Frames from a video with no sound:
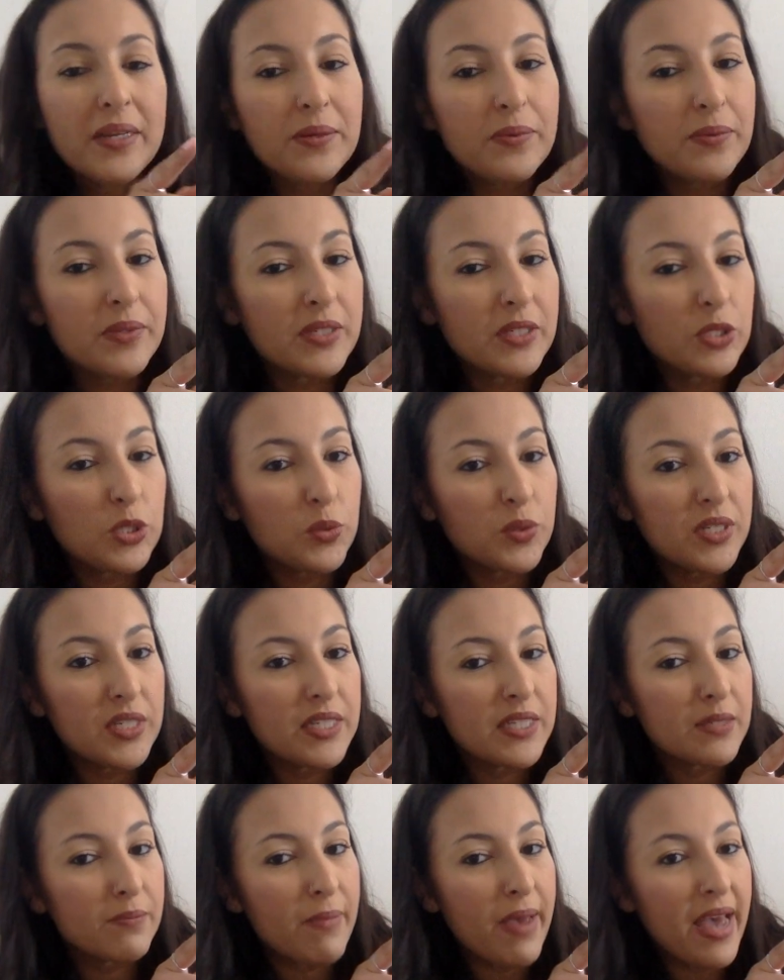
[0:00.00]
which one
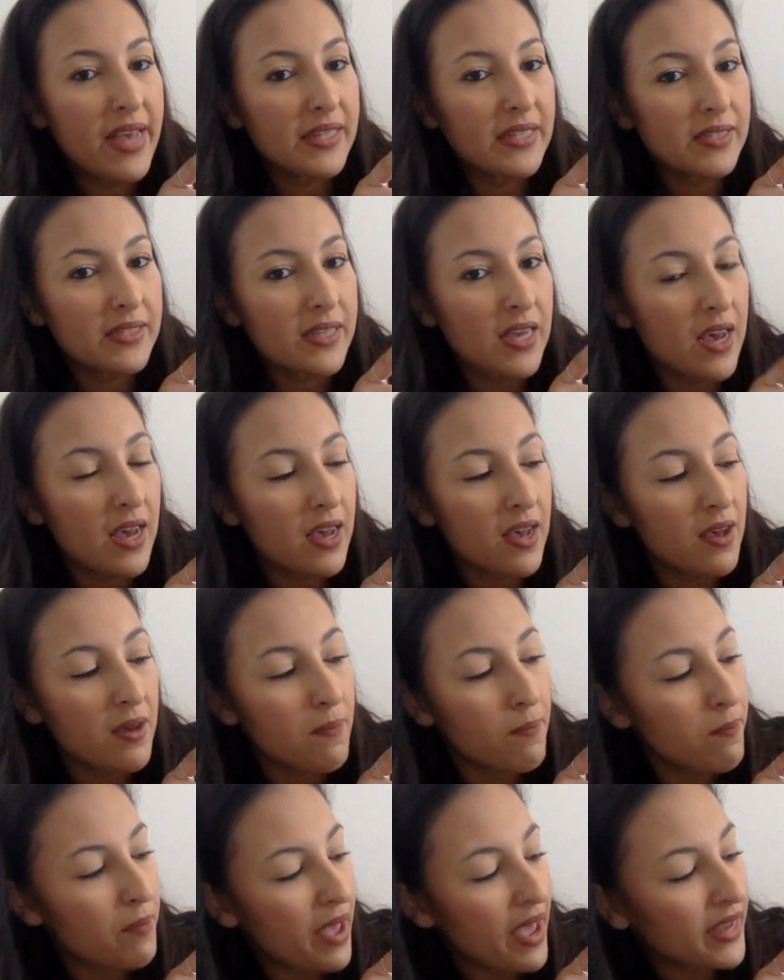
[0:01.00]
does Matt
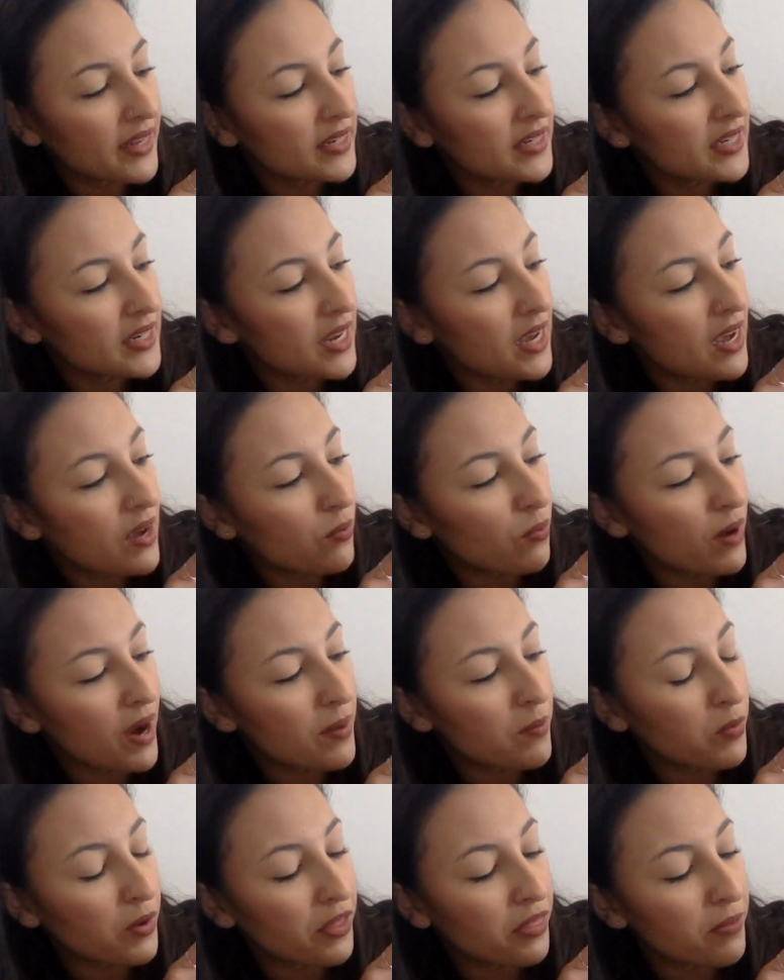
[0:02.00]

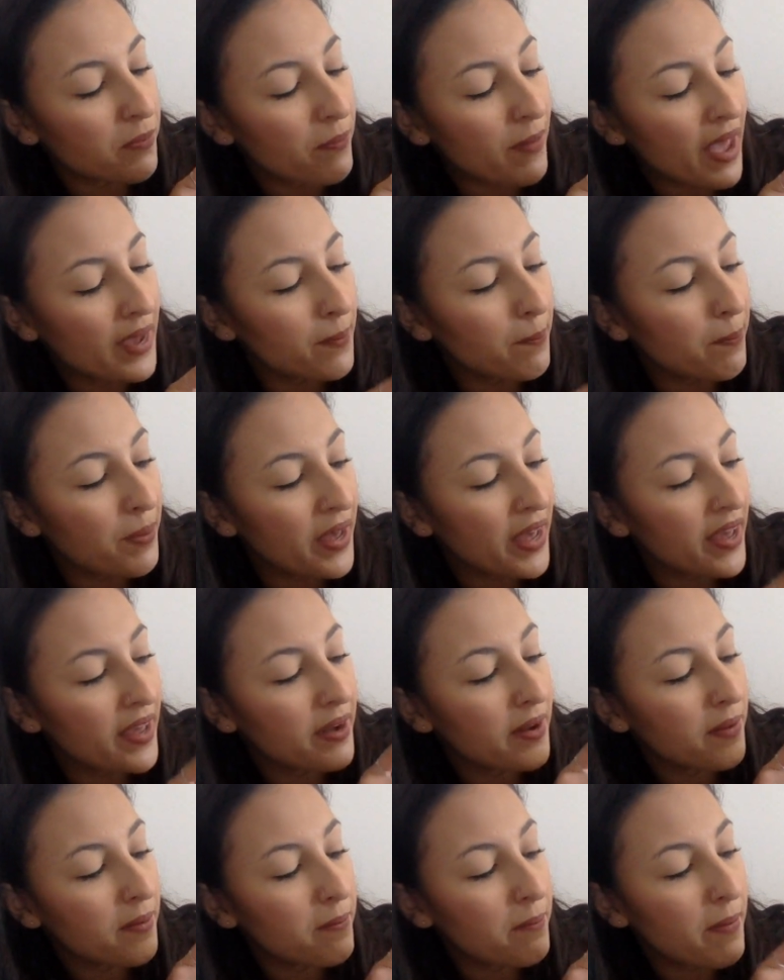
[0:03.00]
rhyme with? Matt
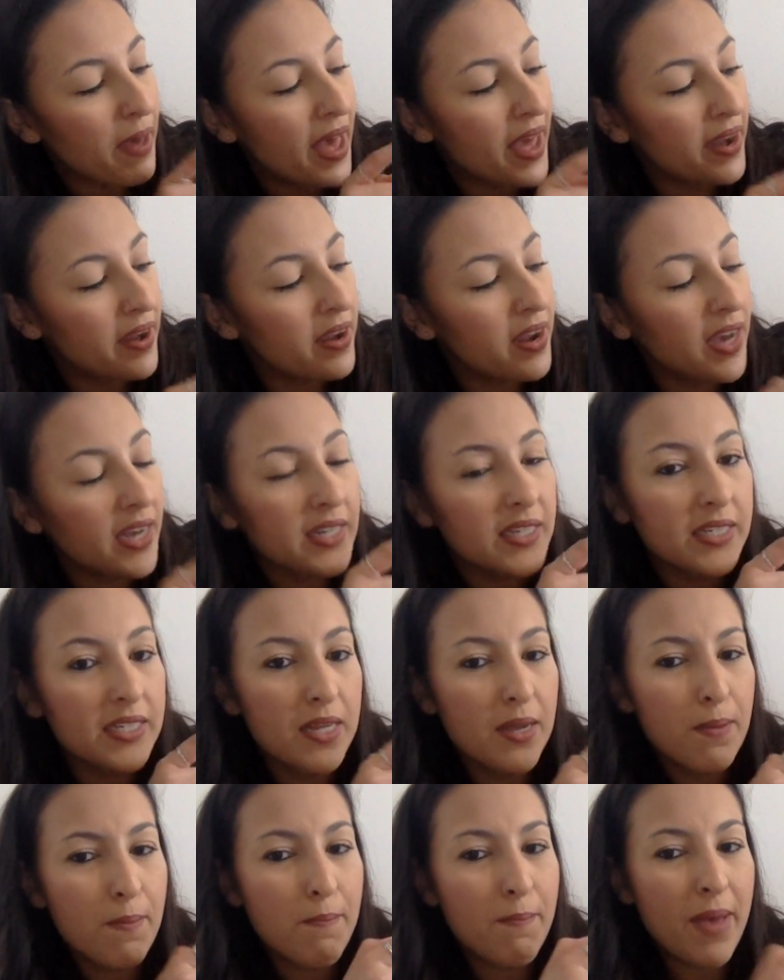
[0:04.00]
bed, Matt nut,
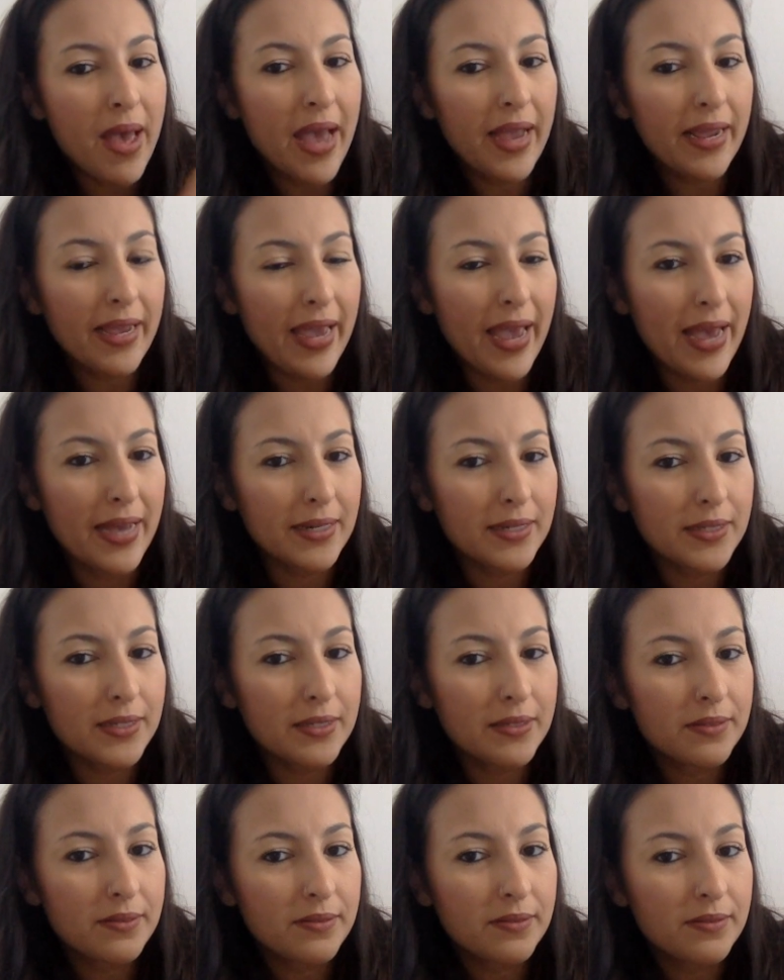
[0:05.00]
Matt cat.
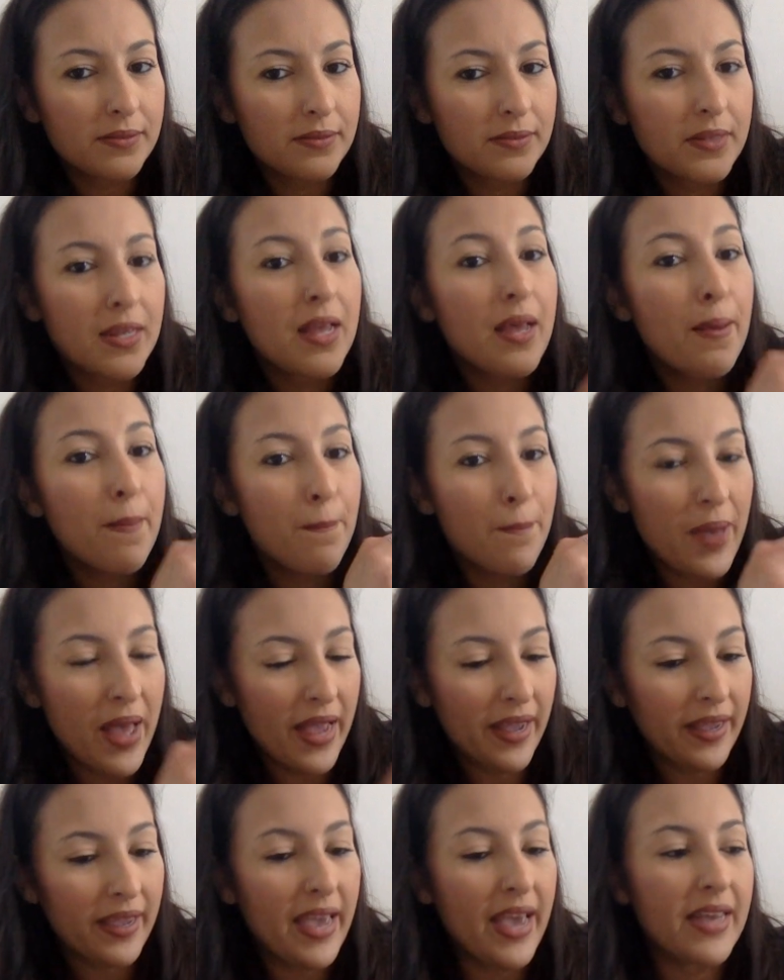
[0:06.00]

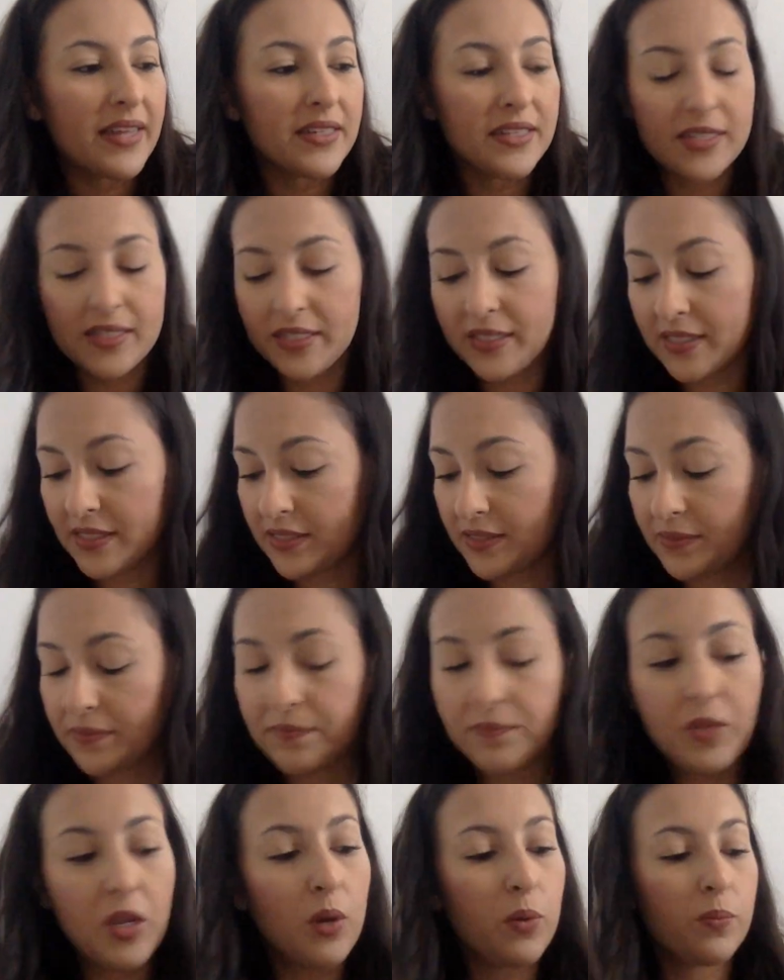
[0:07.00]
Matt cat. Good.
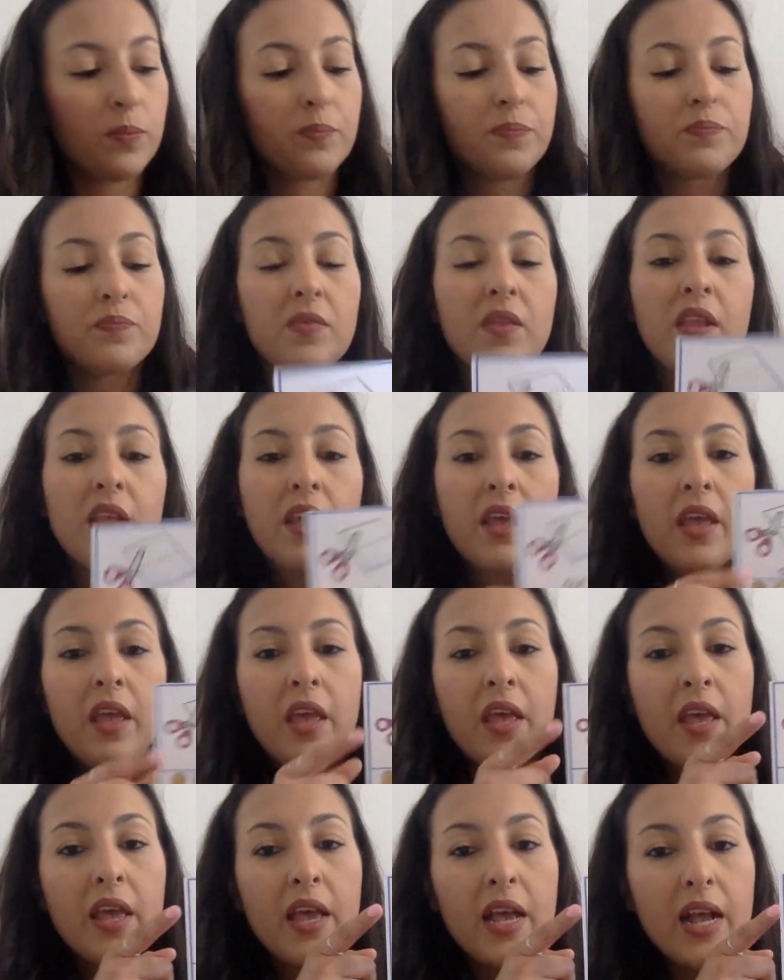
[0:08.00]
Oh,
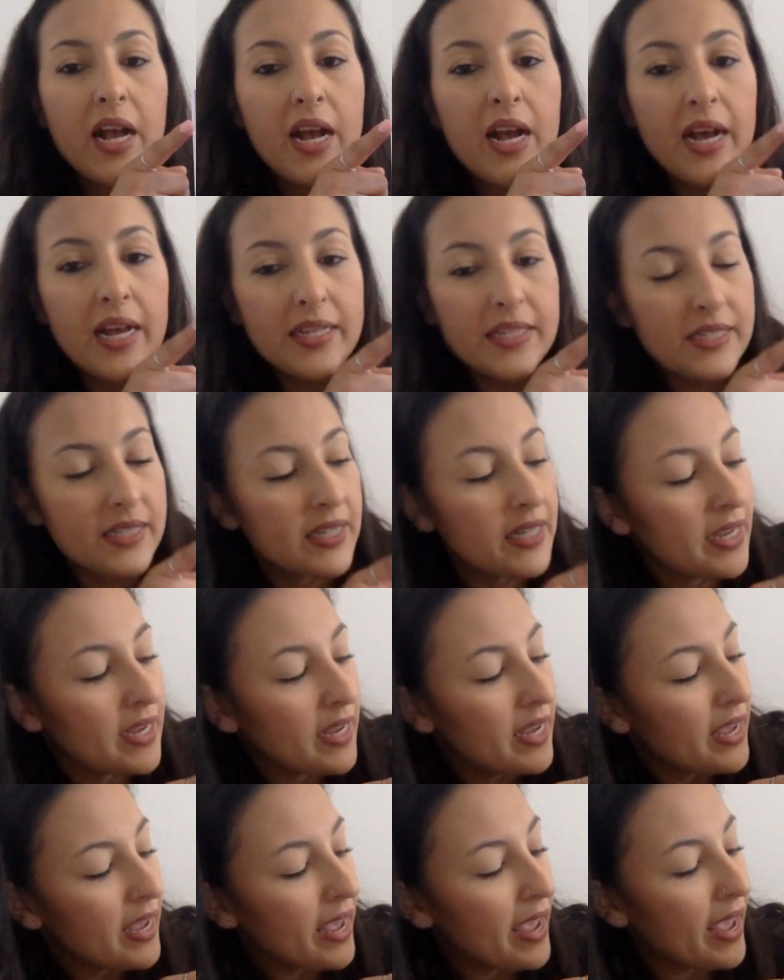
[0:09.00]
cut
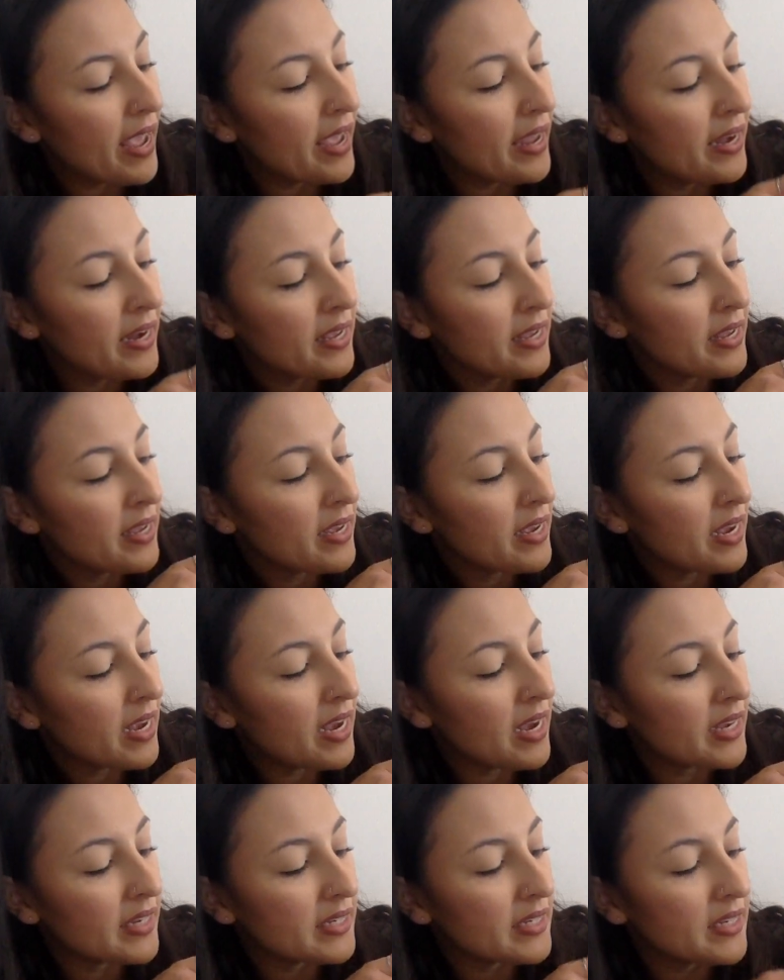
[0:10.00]
hen,
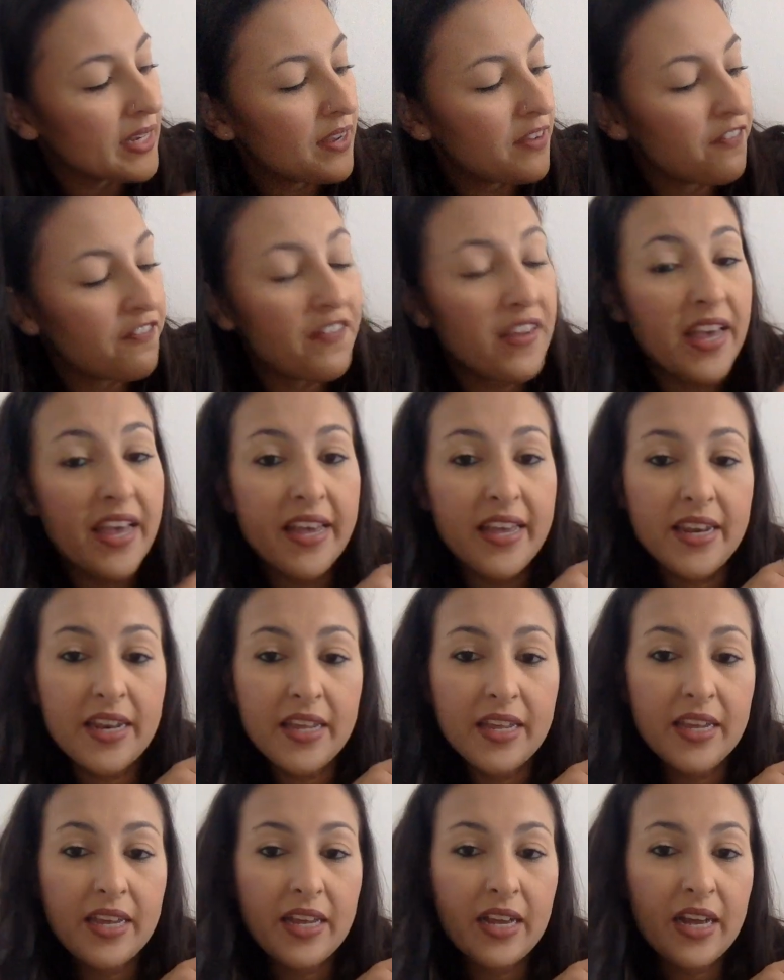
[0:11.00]
cut fed,
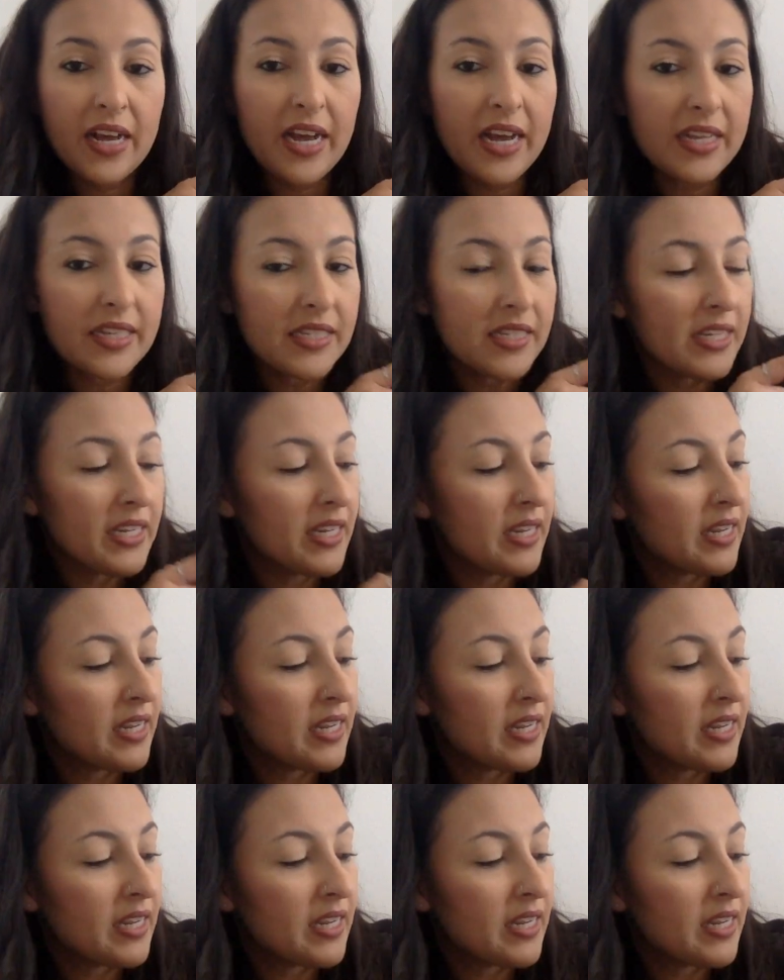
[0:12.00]
cut